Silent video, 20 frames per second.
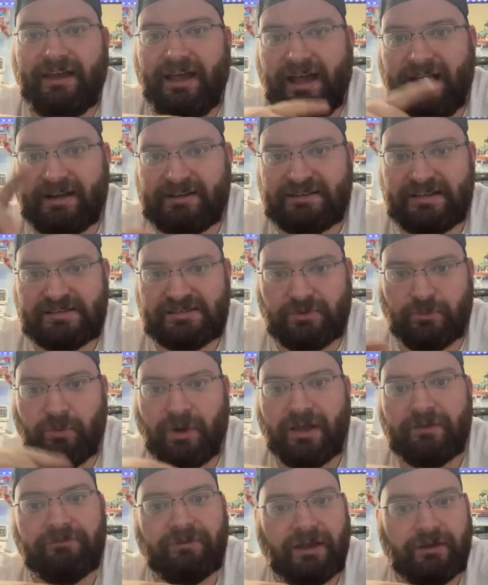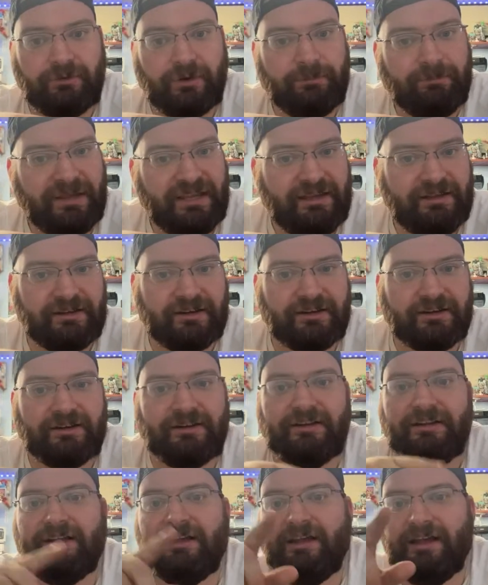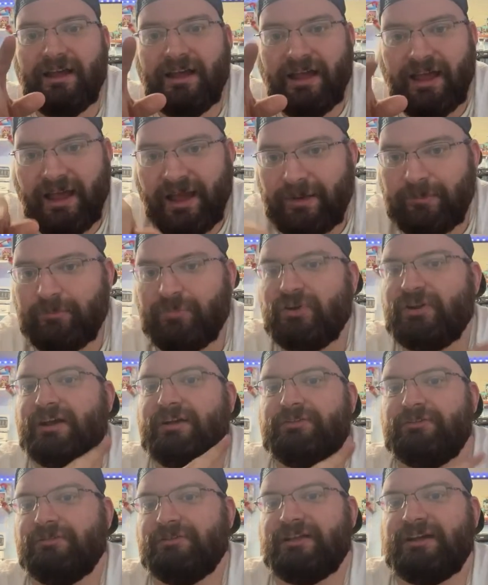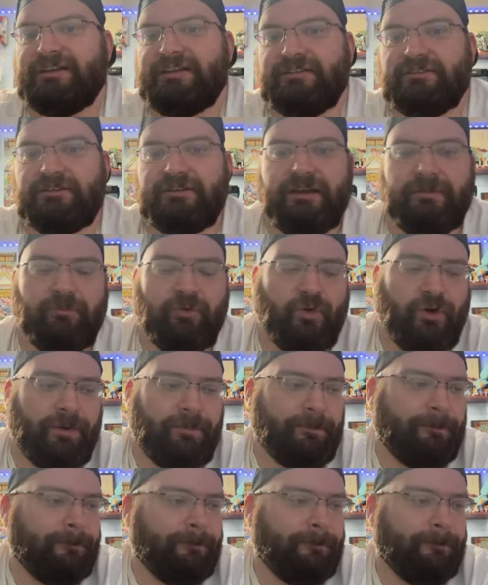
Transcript: act as a Wi-Fi repeater and put out through that Ethernet port.